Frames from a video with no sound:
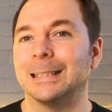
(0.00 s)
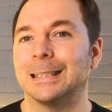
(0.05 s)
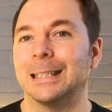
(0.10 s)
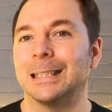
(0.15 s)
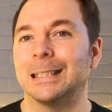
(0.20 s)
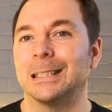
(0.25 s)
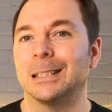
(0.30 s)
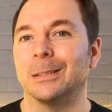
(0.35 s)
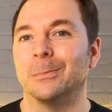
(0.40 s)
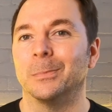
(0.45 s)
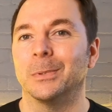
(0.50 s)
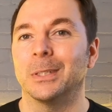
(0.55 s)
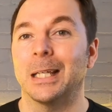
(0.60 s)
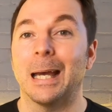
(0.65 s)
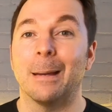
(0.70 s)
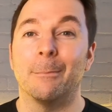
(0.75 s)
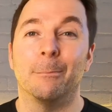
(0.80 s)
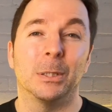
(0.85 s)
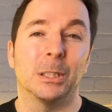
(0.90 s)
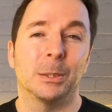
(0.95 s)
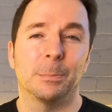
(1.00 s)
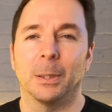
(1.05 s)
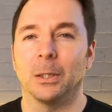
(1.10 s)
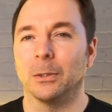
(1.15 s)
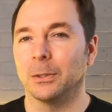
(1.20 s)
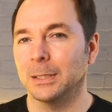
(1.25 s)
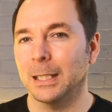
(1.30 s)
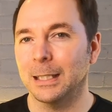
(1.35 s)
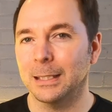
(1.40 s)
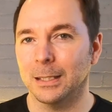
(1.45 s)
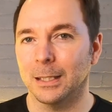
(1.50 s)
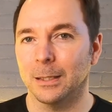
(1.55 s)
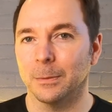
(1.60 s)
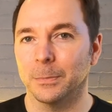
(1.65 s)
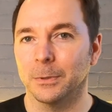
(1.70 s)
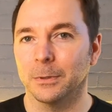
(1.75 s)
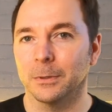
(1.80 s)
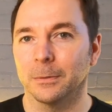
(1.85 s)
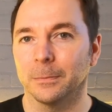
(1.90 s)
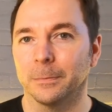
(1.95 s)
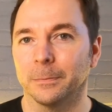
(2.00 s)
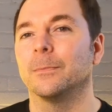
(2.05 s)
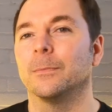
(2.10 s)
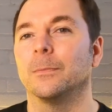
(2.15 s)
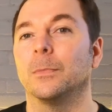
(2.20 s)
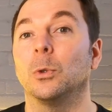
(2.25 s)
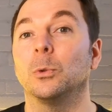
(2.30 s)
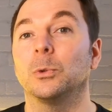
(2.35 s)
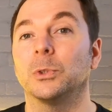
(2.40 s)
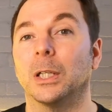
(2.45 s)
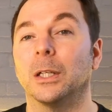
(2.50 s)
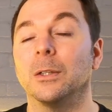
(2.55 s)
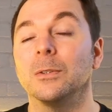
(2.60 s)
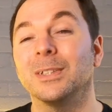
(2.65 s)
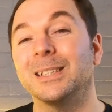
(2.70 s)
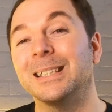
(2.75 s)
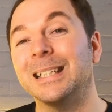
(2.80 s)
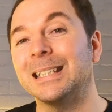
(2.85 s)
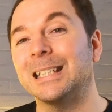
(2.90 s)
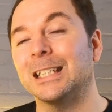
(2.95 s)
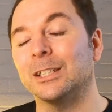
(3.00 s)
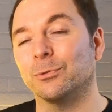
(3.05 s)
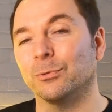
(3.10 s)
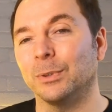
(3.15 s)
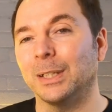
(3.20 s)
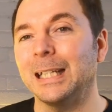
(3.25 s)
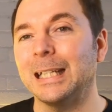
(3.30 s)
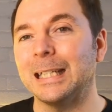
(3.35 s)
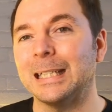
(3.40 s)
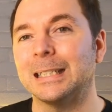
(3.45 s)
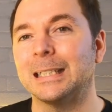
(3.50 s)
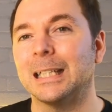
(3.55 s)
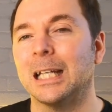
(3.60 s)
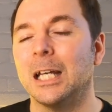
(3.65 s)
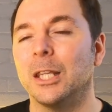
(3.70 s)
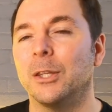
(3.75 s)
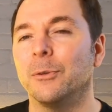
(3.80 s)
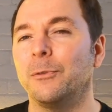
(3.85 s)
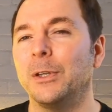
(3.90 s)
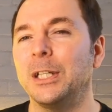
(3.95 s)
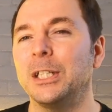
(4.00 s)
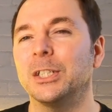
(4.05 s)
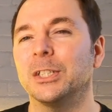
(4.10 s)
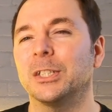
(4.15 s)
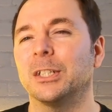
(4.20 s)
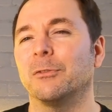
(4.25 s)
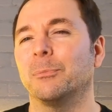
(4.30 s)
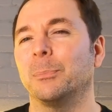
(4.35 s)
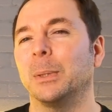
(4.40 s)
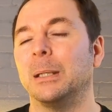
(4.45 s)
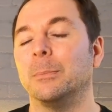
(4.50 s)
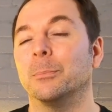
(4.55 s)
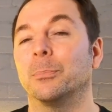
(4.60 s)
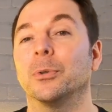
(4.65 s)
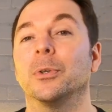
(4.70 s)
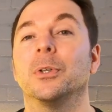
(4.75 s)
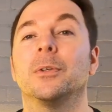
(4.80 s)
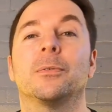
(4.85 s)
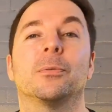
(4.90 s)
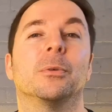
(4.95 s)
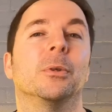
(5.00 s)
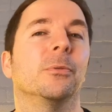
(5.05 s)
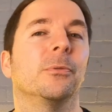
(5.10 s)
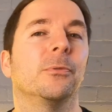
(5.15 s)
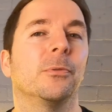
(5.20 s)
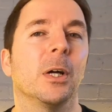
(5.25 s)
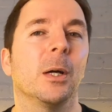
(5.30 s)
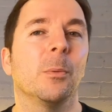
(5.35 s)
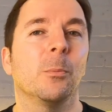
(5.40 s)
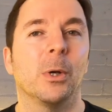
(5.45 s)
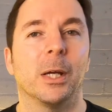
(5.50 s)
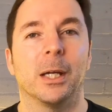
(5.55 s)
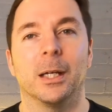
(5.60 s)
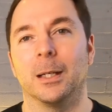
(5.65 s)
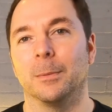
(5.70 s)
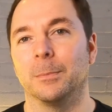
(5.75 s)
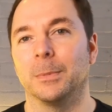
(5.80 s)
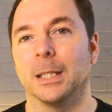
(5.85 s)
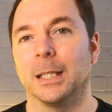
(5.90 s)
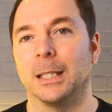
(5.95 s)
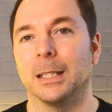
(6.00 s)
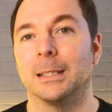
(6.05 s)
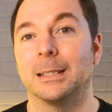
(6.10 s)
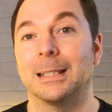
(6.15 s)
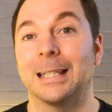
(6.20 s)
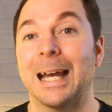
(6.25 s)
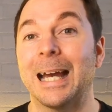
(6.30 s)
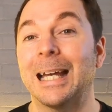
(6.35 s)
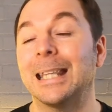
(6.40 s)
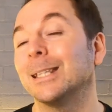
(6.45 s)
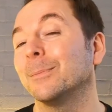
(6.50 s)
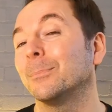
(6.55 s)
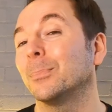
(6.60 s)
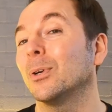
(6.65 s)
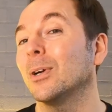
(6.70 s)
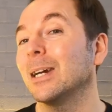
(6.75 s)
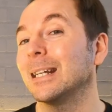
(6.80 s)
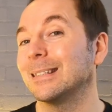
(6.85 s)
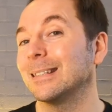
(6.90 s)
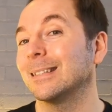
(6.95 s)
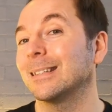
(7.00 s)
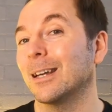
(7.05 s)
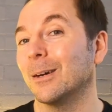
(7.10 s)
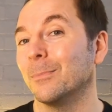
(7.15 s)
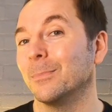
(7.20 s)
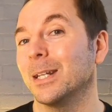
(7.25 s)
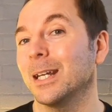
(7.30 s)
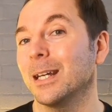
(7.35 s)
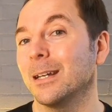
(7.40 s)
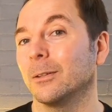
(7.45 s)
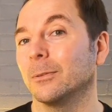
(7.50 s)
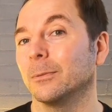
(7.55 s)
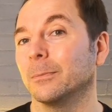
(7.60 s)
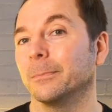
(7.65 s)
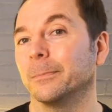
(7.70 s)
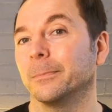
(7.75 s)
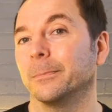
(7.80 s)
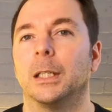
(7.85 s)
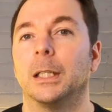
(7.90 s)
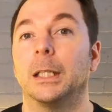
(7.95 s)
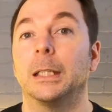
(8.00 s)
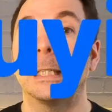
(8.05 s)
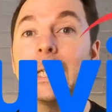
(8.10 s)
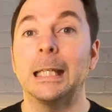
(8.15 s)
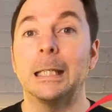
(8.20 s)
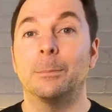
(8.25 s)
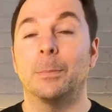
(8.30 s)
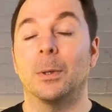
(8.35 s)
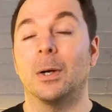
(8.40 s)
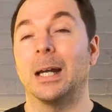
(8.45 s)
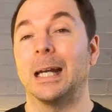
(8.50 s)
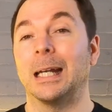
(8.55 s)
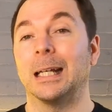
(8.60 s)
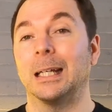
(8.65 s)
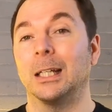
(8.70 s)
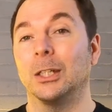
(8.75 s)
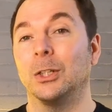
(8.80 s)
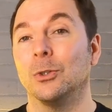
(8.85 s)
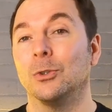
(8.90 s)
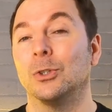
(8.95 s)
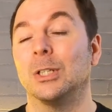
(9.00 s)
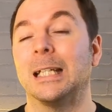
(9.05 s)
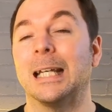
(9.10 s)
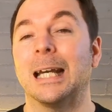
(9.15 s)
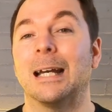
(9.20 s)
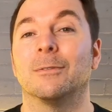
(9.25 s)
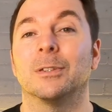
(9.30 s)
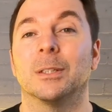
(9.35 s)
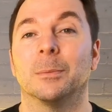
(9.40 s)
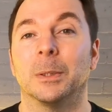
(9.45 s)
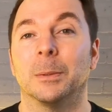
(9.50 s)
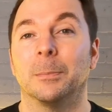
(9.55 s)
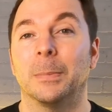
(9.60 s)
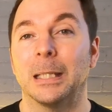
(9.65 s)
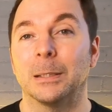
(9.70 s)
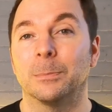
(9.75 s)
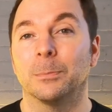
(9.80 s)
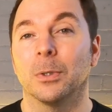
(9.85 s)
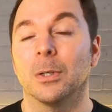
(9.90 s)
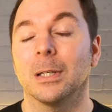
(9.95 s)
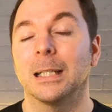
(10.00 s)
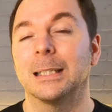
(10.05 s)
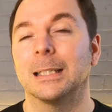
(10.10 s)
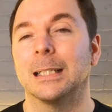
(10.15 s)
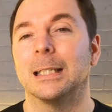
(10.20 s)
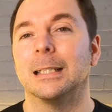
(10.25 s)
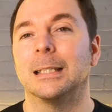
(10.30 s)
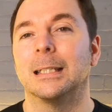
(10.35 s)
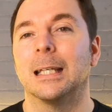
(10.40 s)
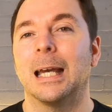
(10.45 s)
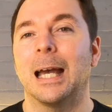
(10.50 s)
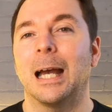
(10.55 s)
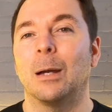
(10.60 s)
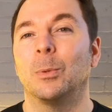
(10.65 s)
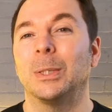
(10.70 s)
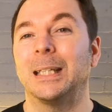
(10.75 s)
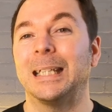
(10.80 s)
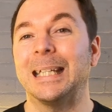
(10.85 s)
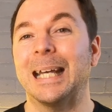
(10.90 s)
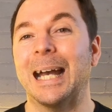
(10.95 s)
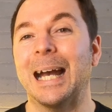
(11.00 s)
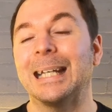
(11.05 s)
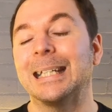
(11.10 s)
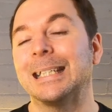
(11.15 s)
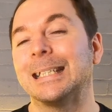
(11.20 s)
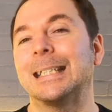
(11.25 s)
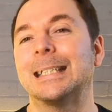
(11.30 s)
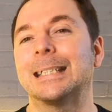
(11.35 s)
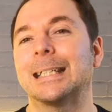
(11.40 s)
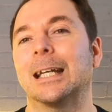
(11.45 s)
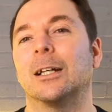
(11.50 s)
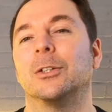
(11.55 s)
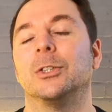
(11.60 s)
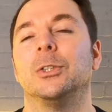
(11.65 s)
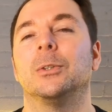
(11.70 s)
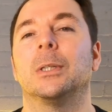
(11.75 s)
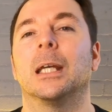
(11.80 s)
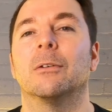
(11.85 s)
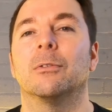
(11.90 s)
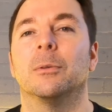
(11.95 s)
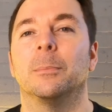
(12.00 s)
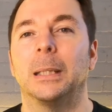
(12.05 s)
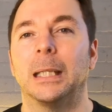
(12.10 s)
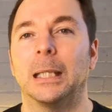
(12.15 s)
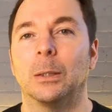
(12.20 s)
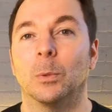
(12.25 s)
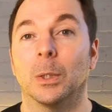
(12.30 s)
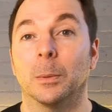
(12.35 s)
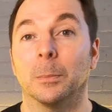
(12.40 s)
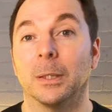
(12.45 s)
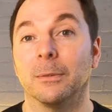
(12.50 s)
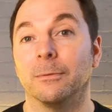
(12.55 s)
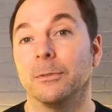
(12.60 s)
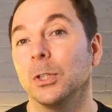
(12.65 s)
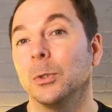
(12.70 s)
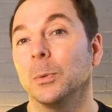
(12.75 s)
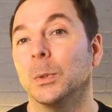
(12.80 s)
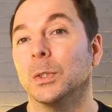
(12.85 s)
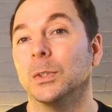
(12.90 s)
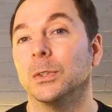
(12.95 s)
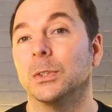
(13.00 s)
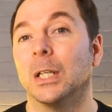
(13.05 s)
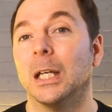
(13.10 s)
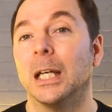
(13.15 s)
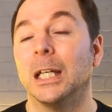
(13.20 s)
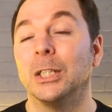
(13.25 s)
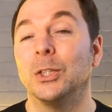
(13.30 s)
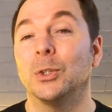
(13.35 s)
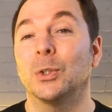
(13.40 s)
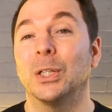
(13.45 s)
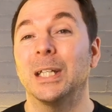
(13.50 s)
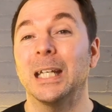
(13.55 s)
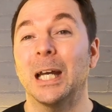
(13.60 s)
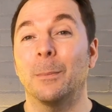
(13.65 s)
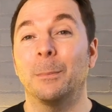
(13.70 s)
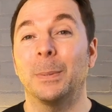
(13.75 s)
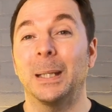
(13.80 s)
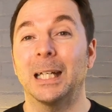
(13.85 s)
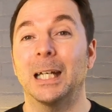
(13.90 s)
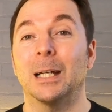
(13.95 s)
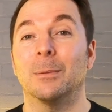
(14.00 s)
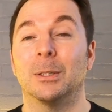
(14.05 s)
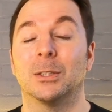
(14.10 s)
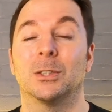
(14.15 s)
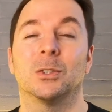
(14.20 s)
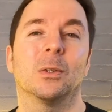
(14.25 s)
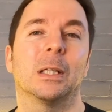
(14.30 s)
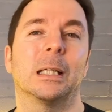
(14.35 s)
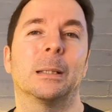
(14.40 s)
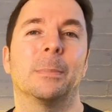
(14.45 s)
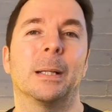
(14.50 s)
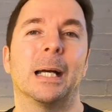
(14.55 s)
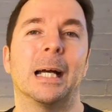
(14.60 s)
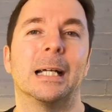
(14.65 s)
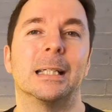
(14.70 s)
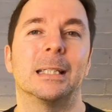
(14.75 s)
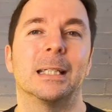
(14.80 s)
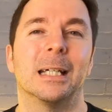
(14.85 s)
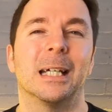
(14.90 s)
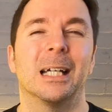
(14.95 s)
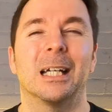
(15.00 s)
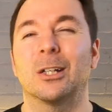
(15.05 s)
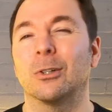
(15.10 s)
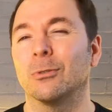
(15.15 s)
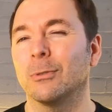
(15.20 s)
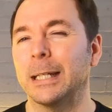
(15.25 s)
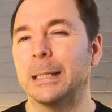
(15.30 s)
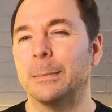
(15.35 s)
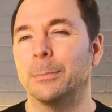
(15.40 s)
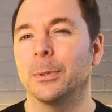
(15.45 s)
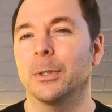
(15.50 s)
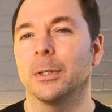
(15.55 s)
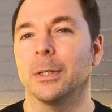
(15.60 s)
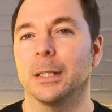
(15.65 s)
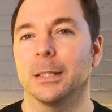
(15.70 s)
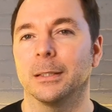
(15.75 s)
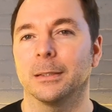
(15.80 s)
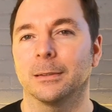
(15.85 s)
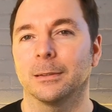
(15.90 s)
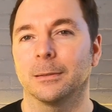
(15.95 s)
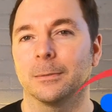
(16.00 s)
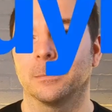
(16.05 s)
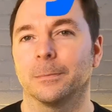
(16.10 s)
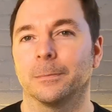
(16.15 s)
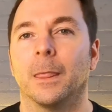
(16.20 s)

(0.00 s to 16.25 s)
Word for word: systems and bespoke setups. Also, since its release, the features have been improved through firmware updates and the price has come down. Geekbuying usually have some of the best prices, and with the added discount you get for being one of my viewers, you can now pick up the Sonic Pad at a great price.